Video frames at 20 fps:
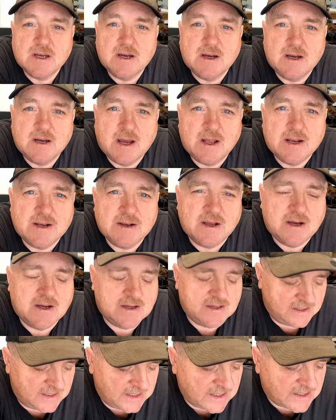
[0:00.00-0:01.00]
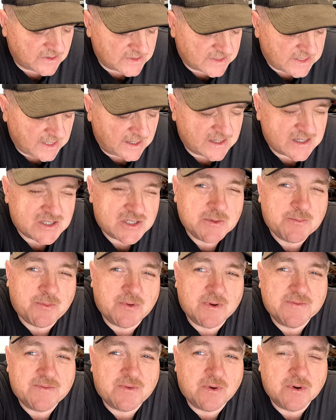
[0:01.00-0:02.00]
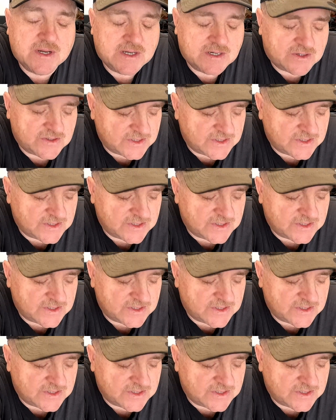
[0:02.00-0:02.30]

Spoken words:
an Ecotec, a 2.4